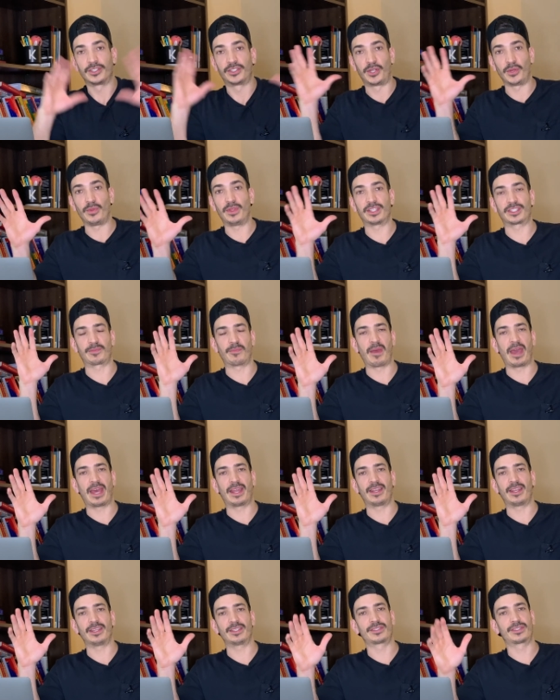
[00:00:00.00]
to this
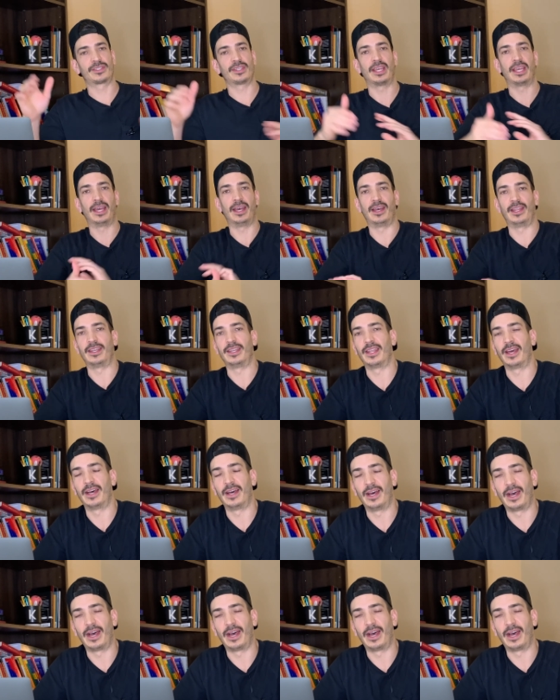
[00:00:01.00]
madness and uh,